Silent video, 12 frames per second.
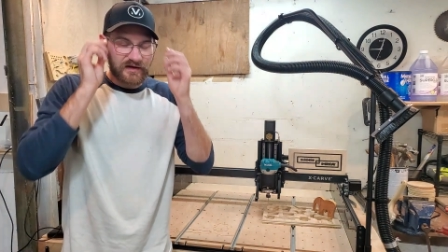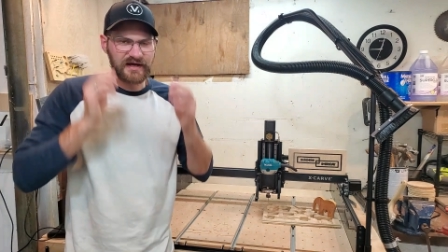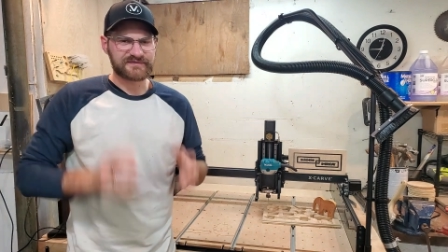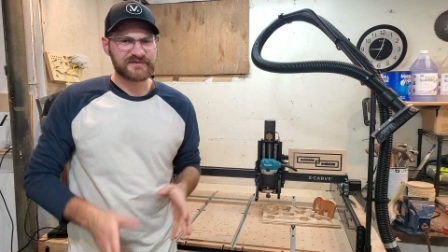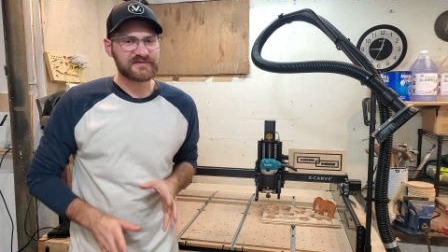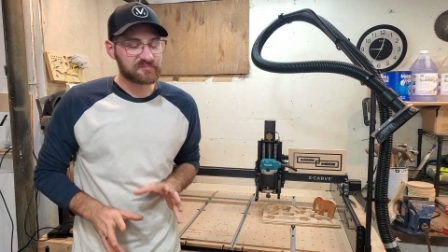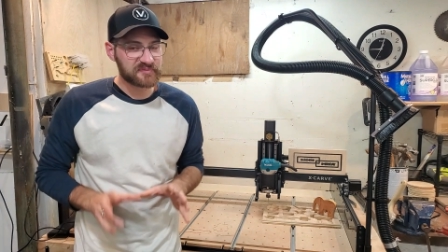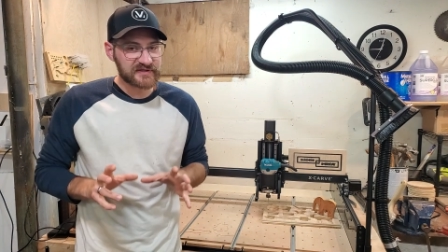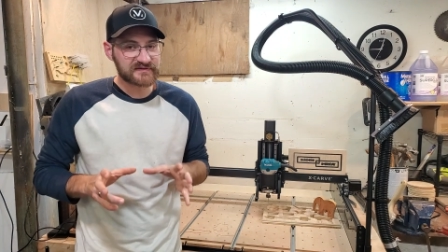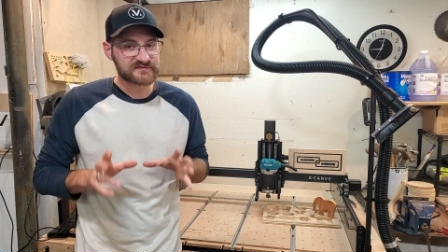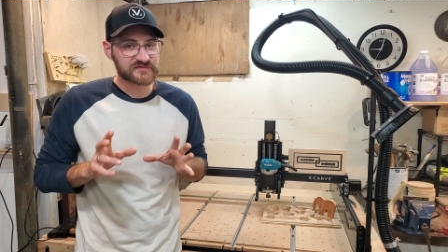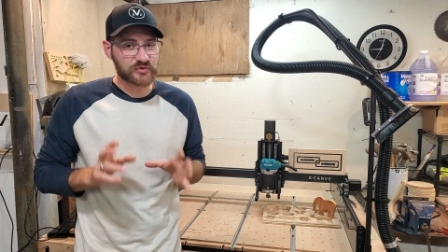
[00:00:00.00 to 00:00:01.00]
I think the
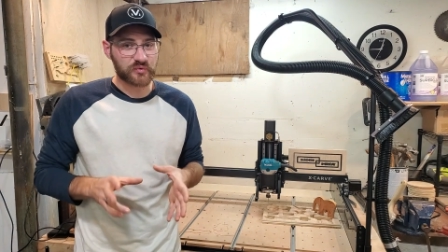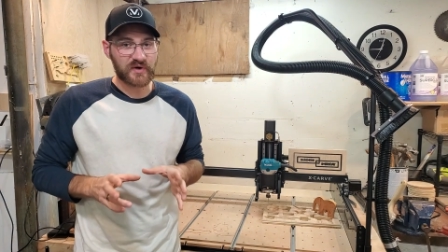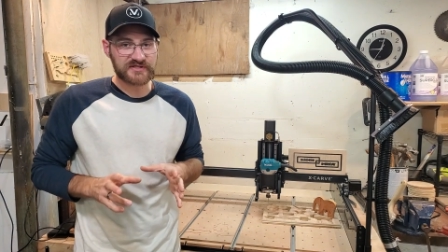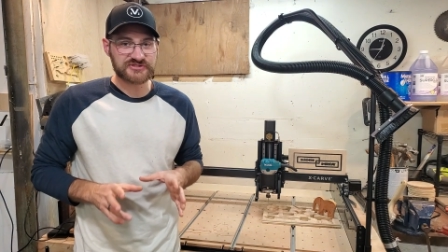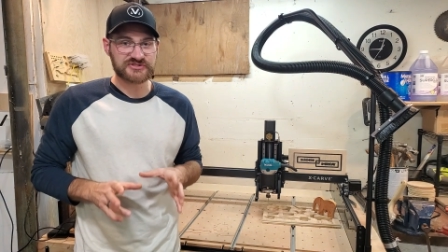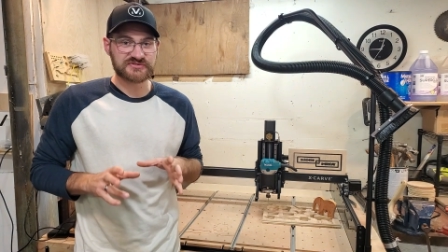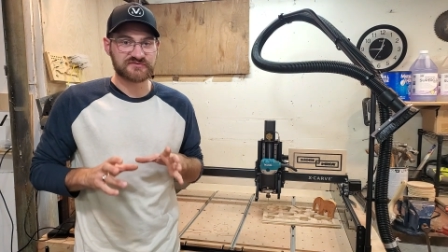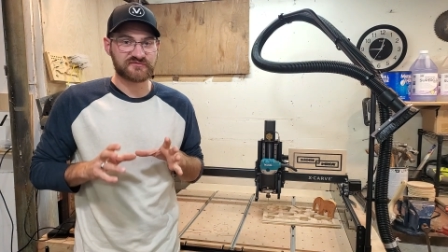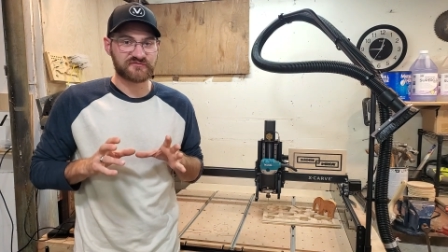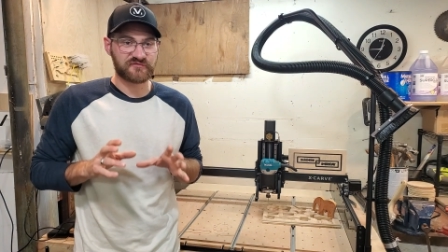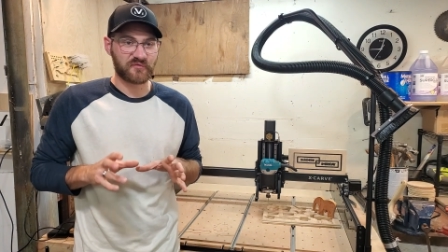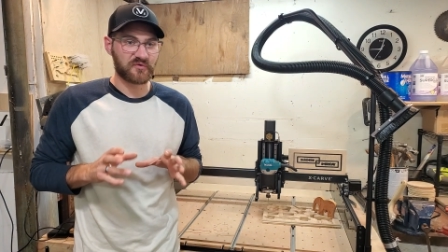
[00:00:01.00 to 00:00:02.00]
biggest question
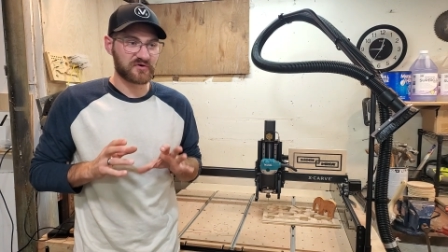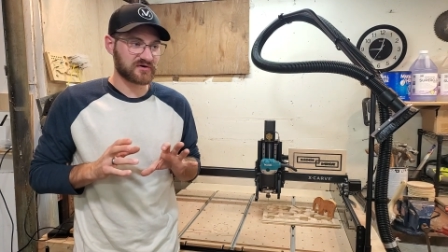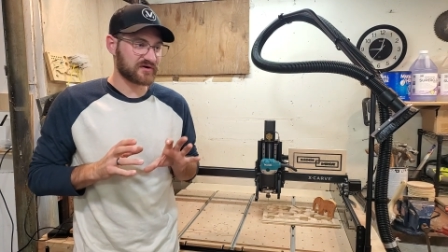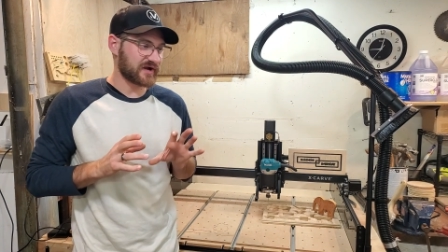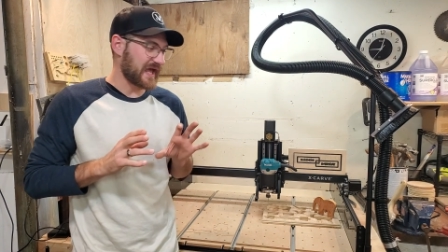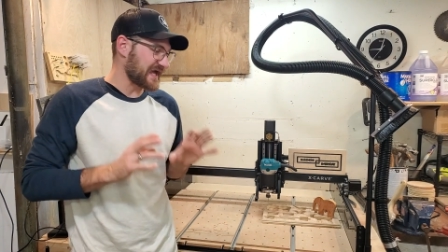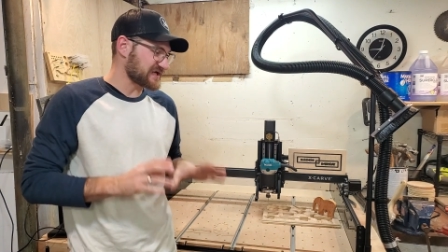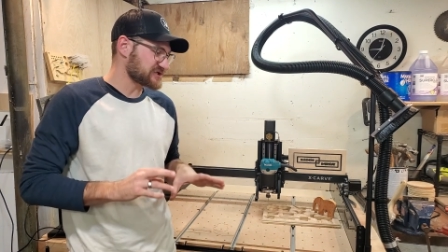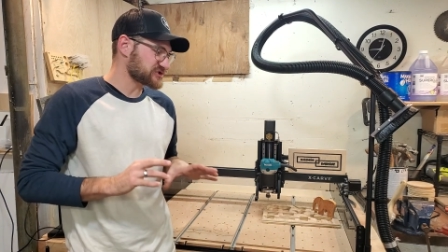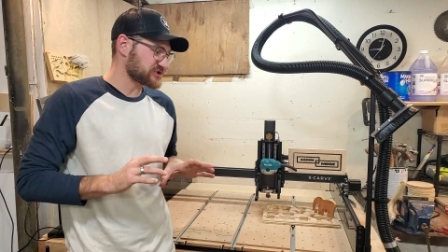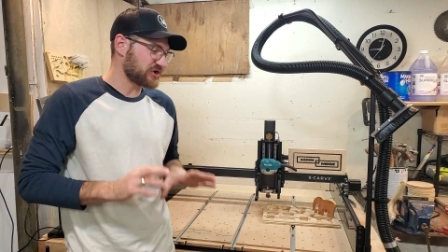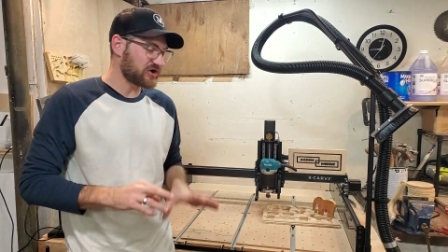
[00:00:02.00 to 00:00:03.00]
for
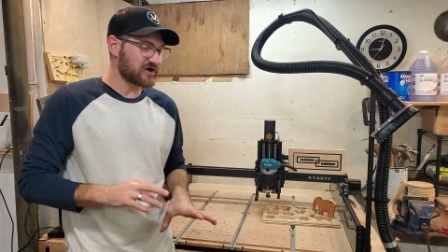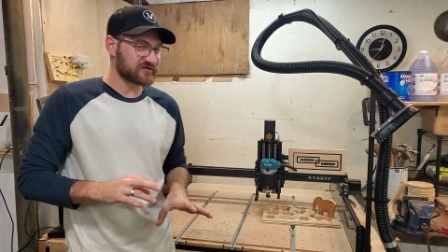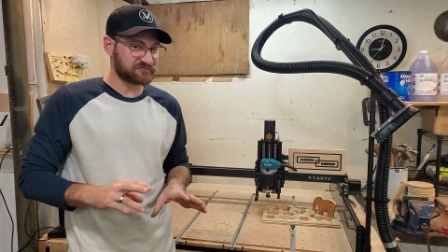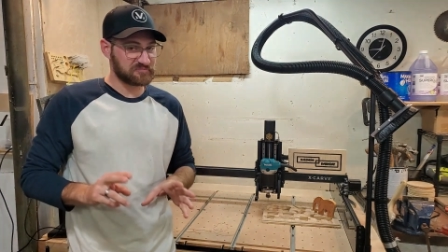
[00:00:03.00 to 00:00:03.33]
X carve